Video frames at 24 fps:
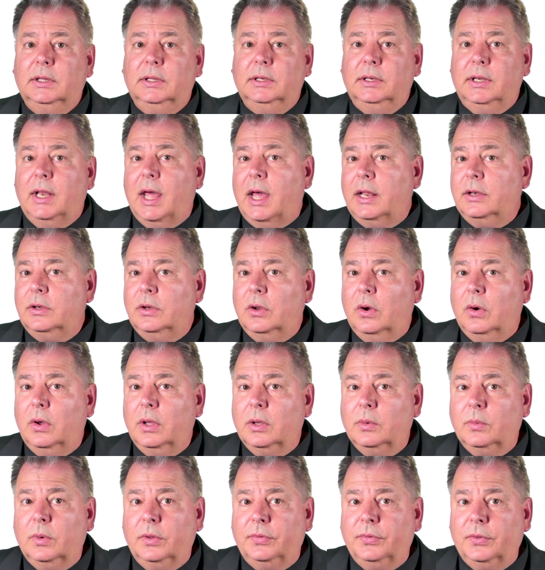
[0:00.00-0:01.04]
Not
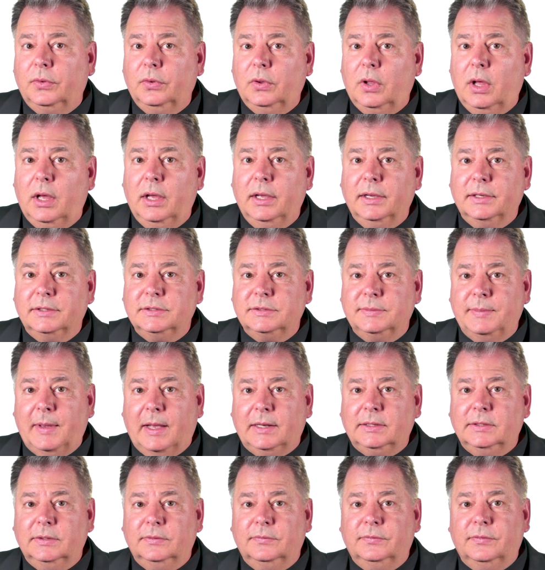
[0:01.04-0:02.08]
knowing what the law
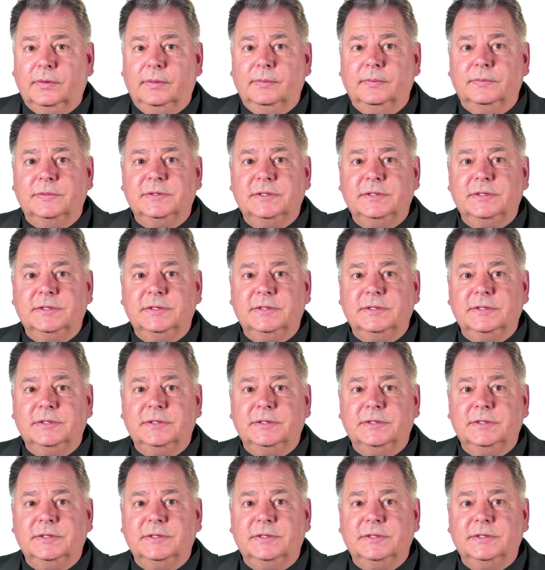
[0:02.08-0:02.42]
expected from